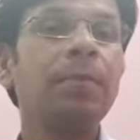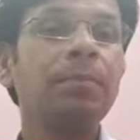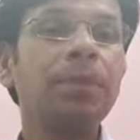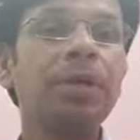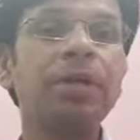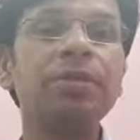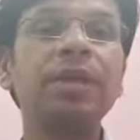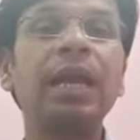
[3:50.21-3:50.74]

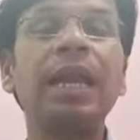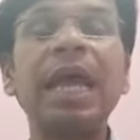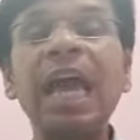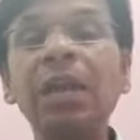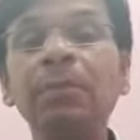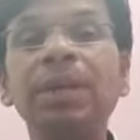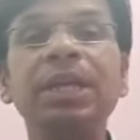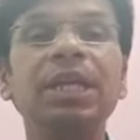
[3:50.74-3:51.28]
personal
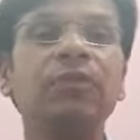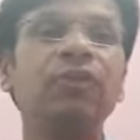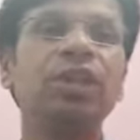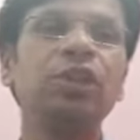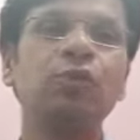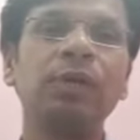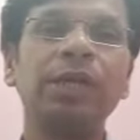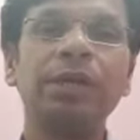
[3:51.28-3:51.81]
enmity with
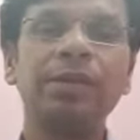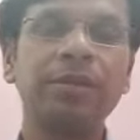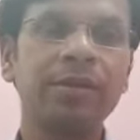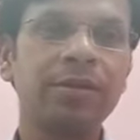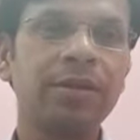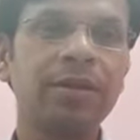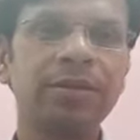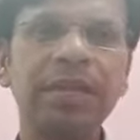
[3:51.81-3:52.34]
Julius
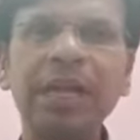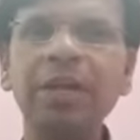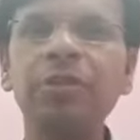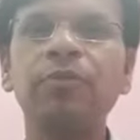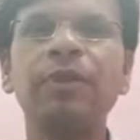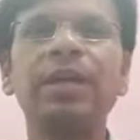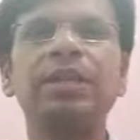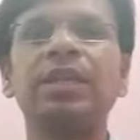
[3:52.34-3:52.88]
Caesar. That's
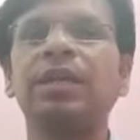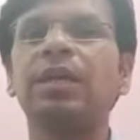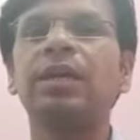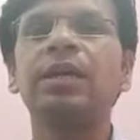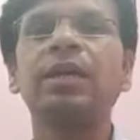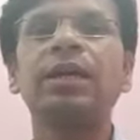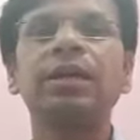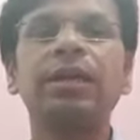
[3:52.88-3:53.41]
why they
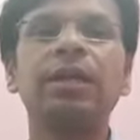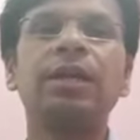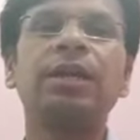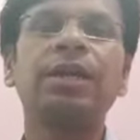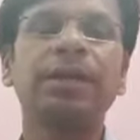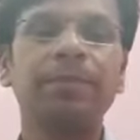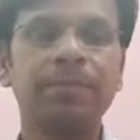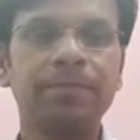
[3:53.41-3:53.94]
killed
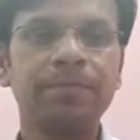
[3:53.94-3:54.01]
him.